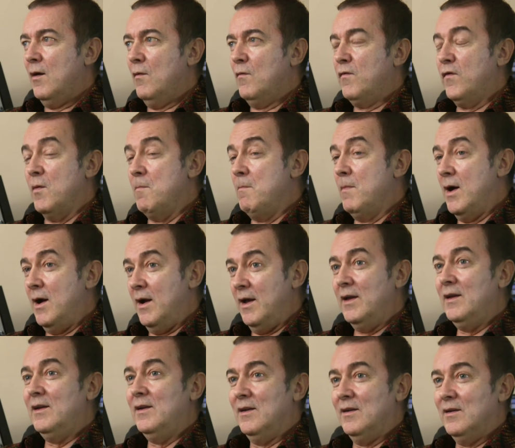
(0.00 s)
from
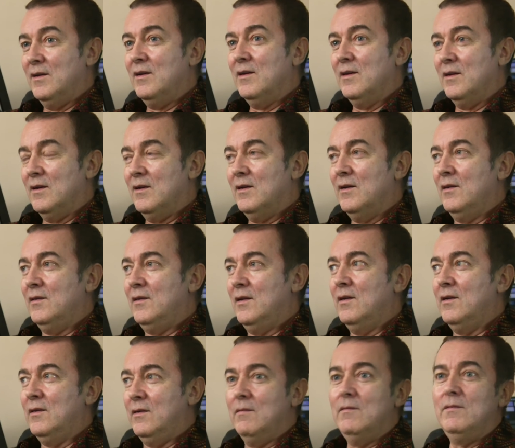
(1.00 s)
my
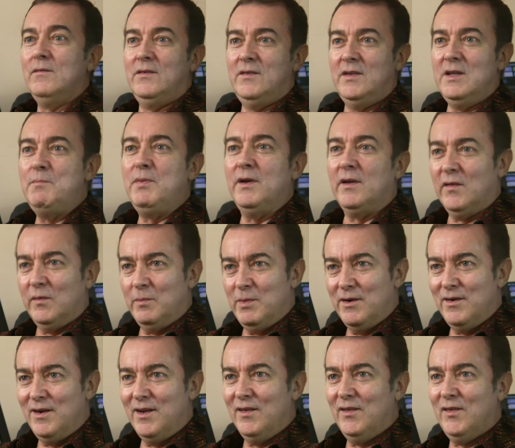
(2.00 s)
uh, deep
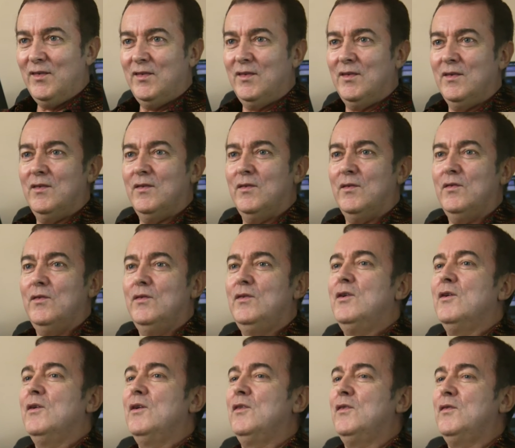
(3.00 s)
experience so
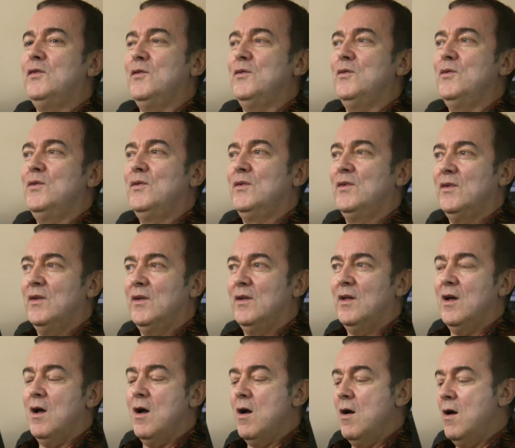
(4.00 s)
going through
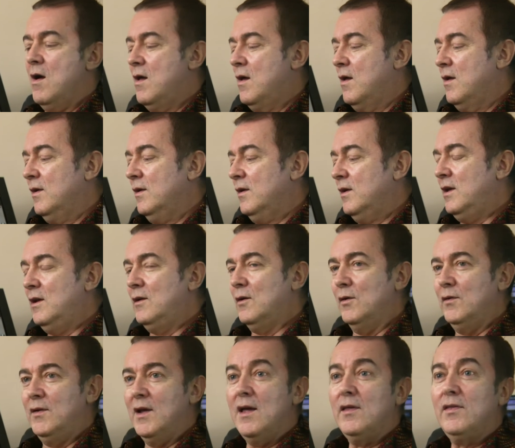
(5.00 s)
uh,
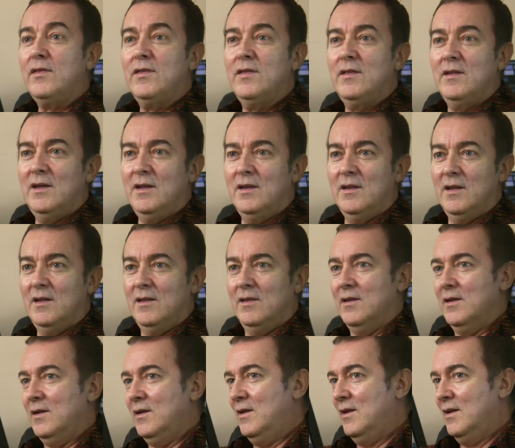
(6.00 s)
ego death in, in
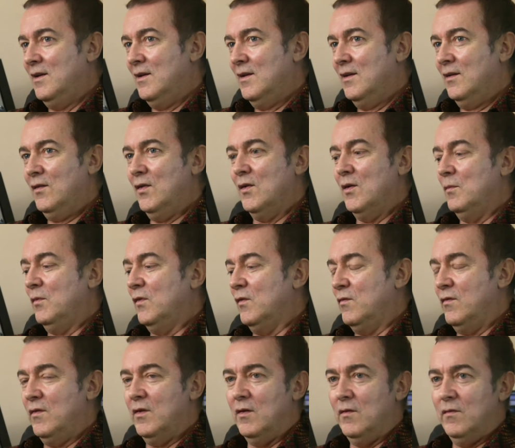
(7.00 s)
the terms
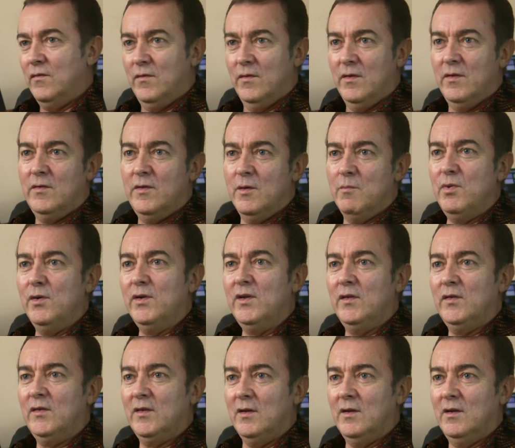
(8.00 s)
of, of the
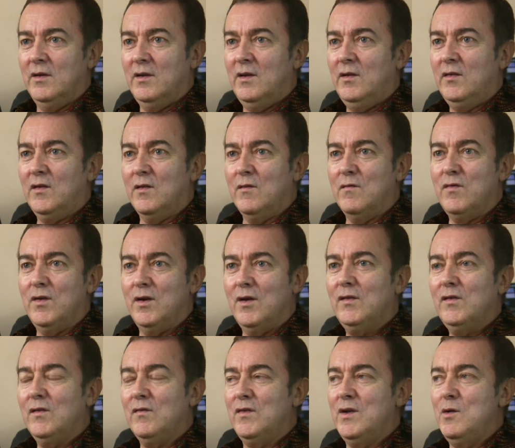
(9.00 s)
Buddhist and Eastern
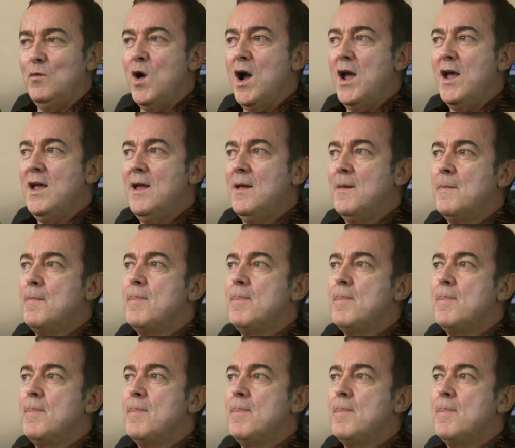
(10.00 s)
philosophy way.